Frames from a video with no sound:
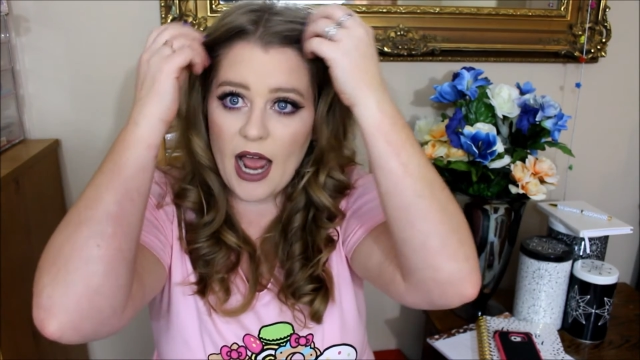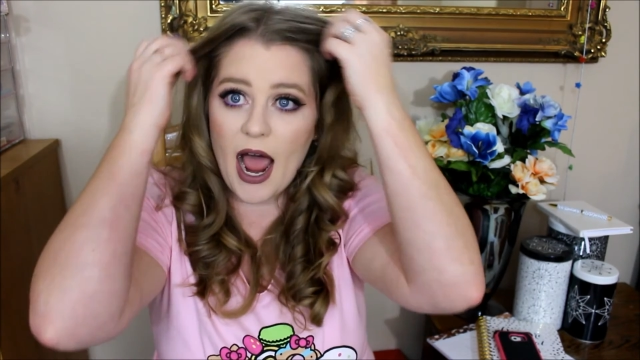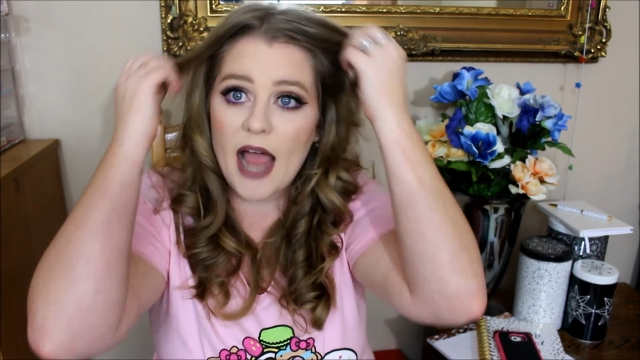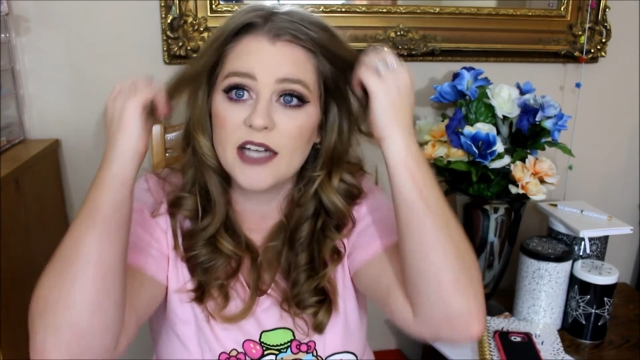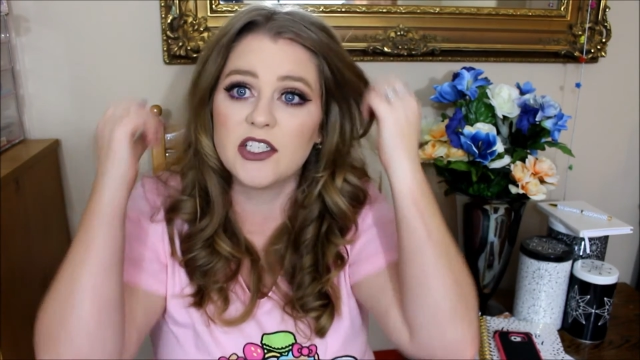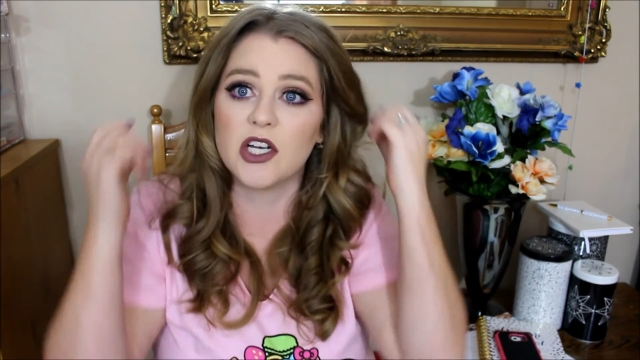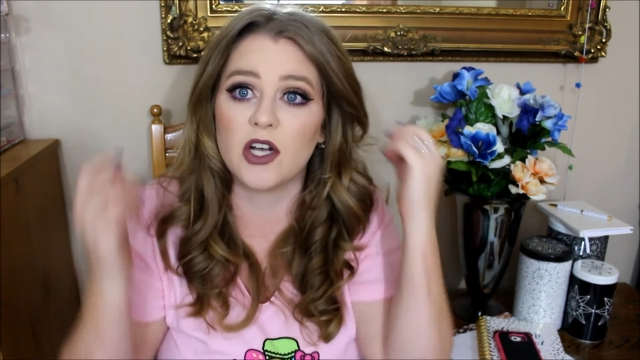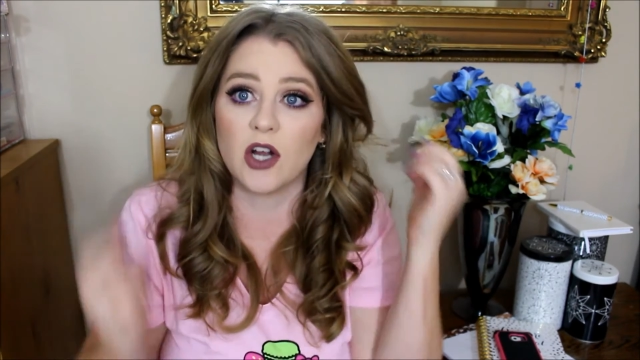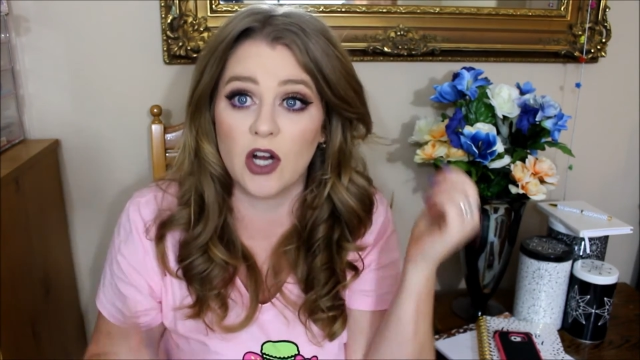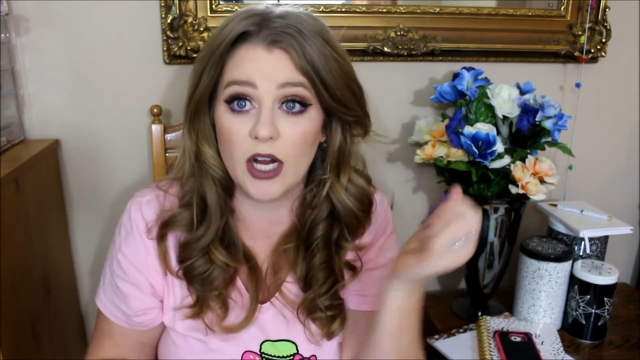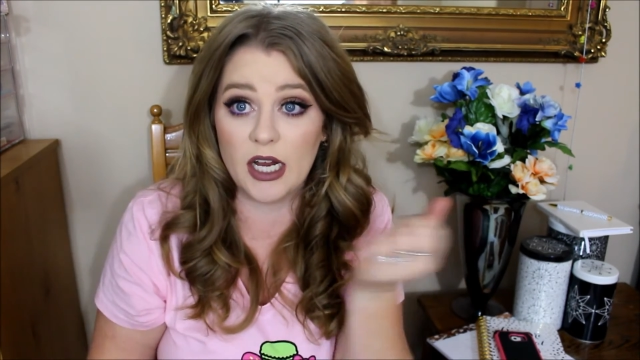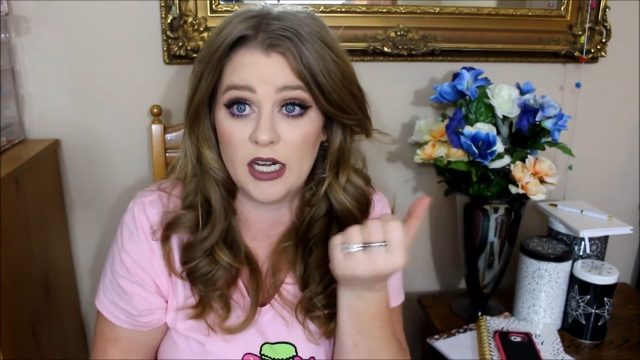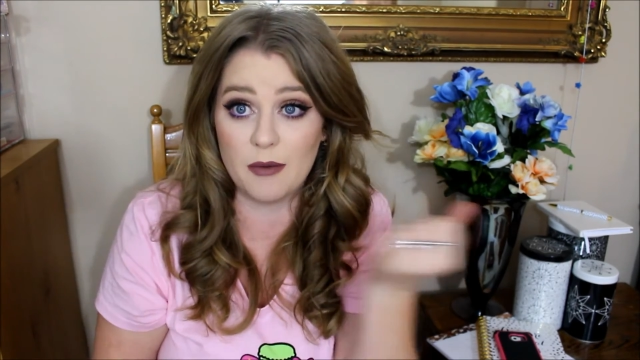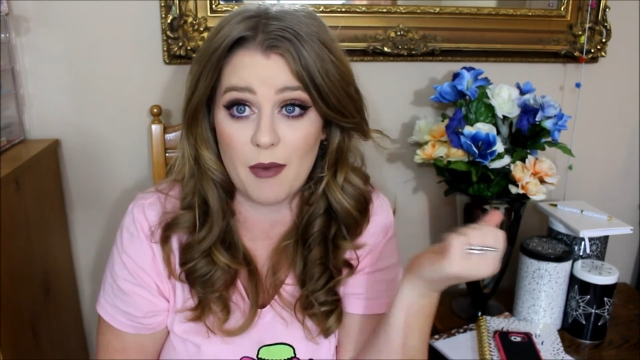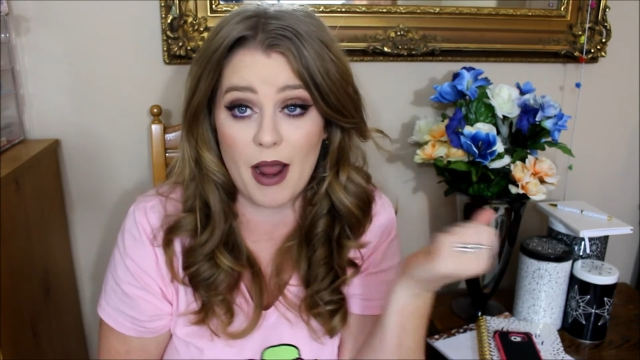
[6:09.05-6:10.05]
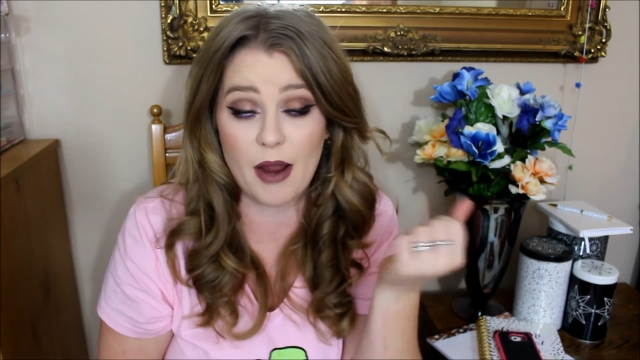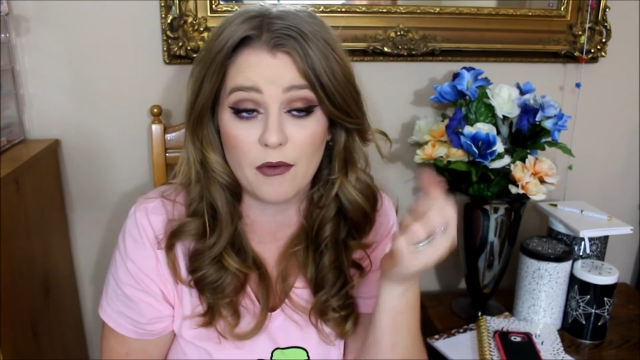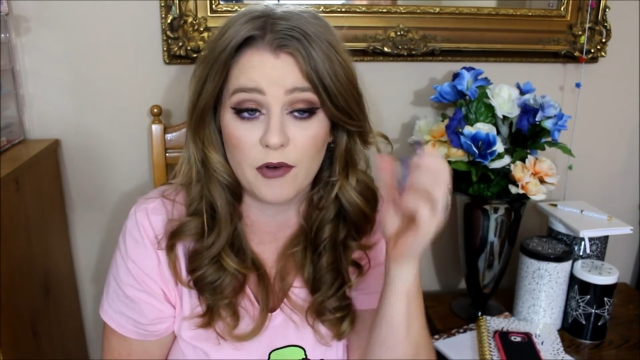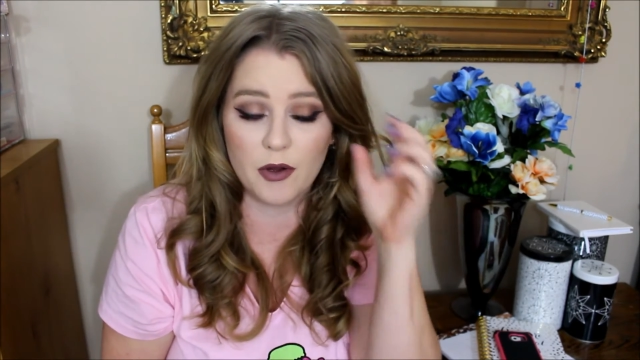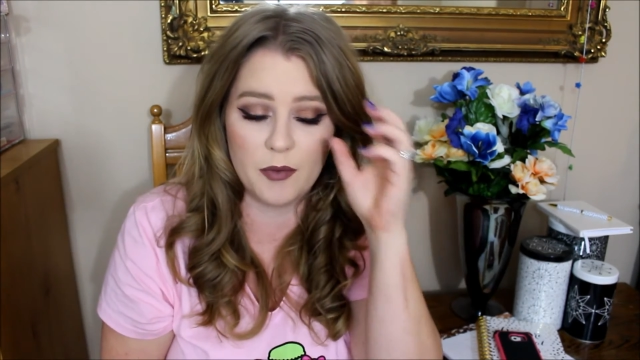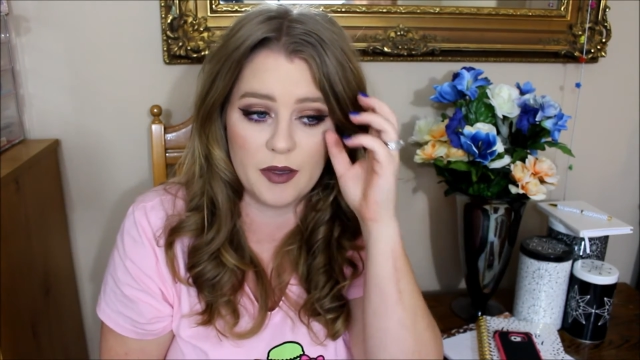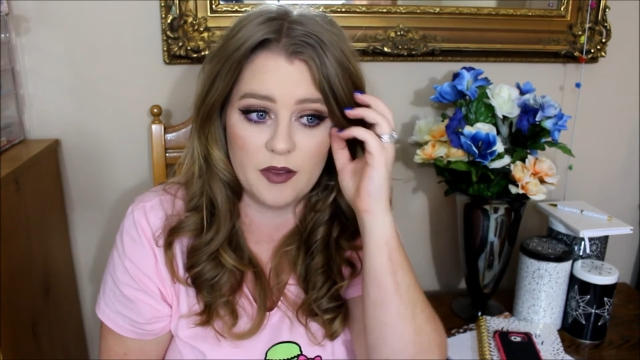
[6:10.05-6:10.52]
I took her into my
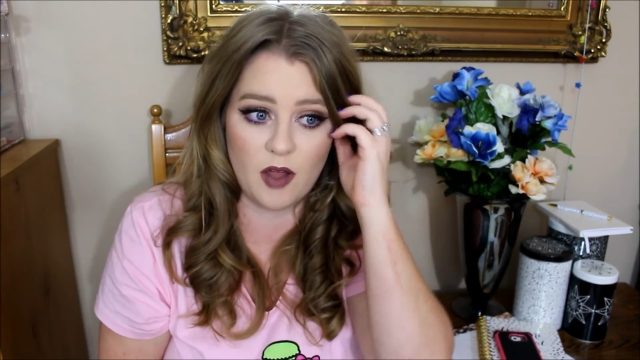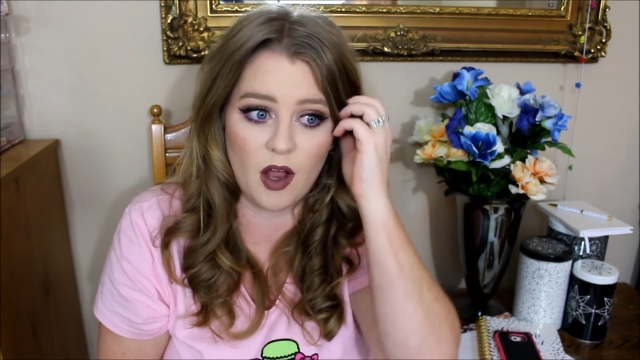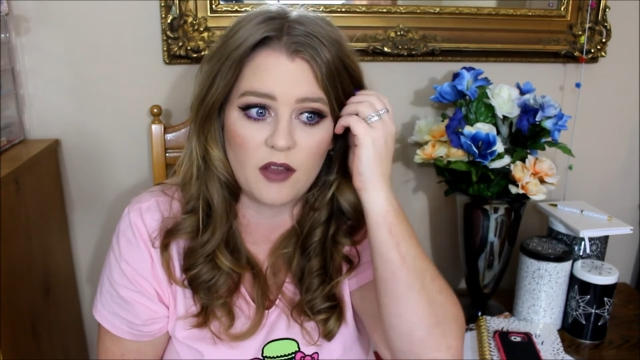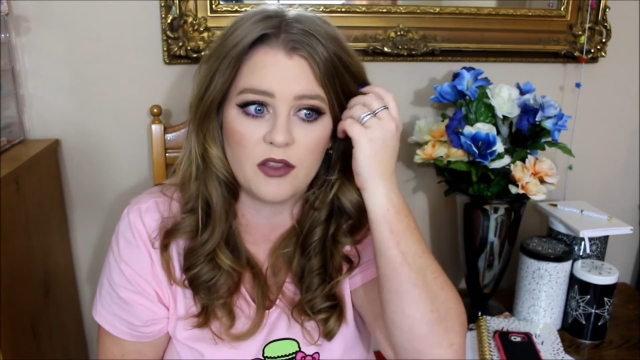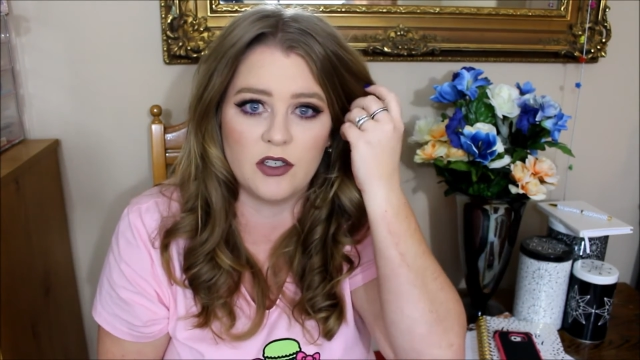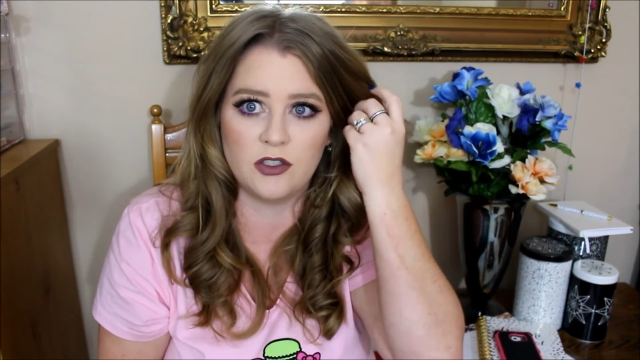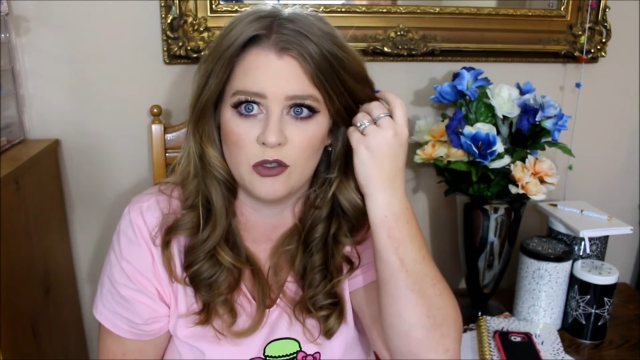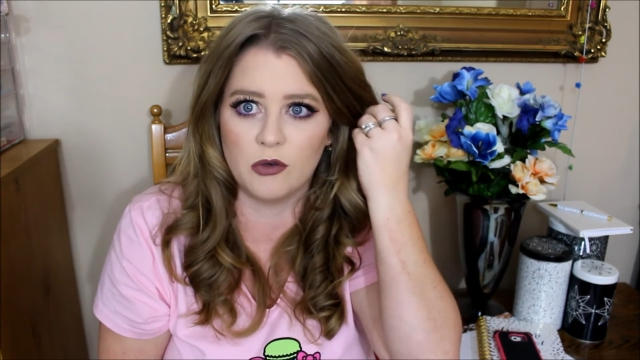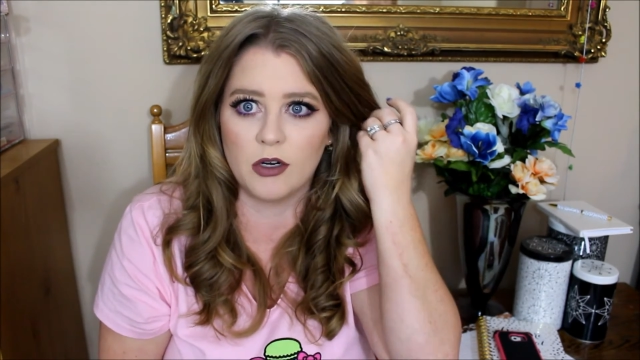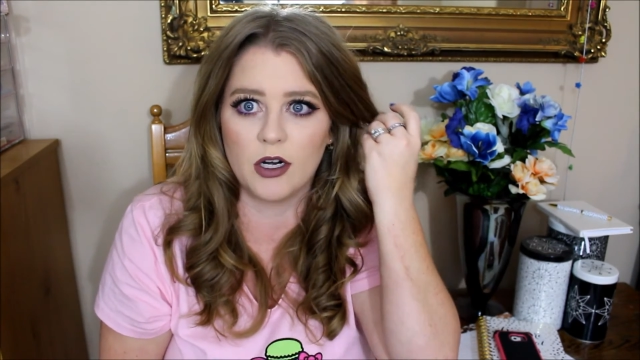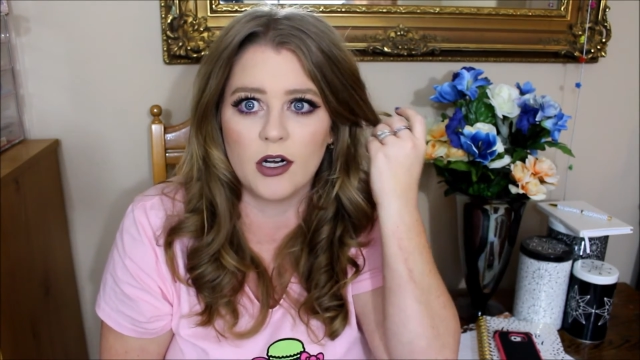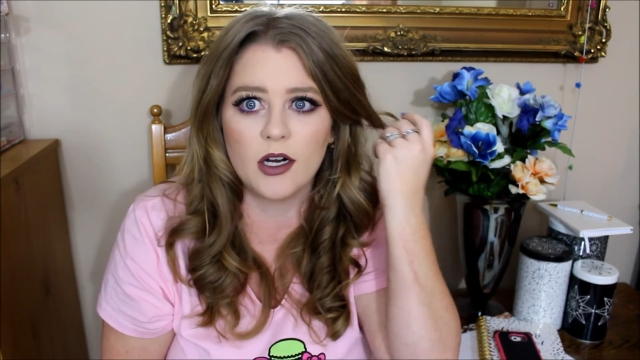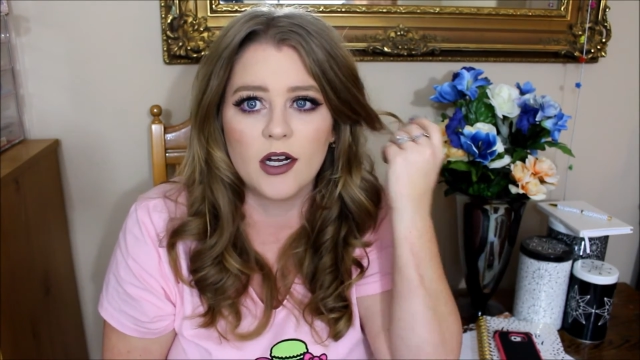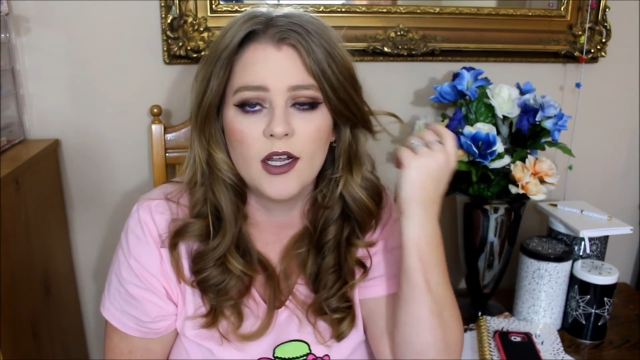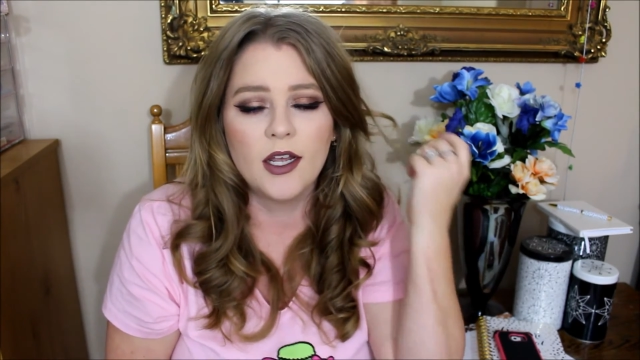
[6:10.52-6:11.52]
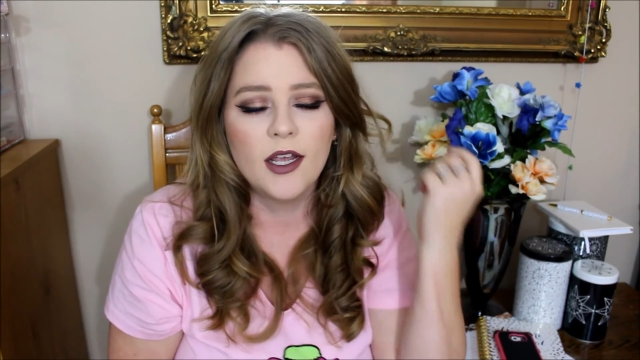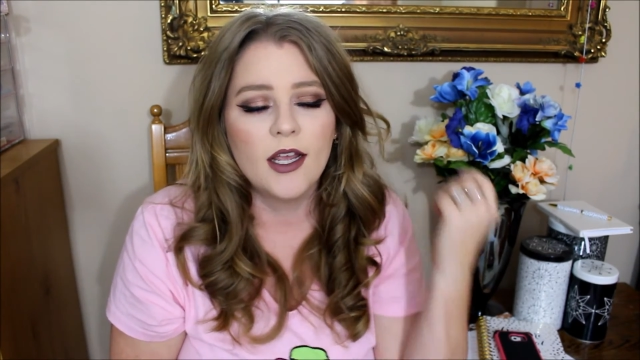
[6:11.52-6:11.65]
room and locked the door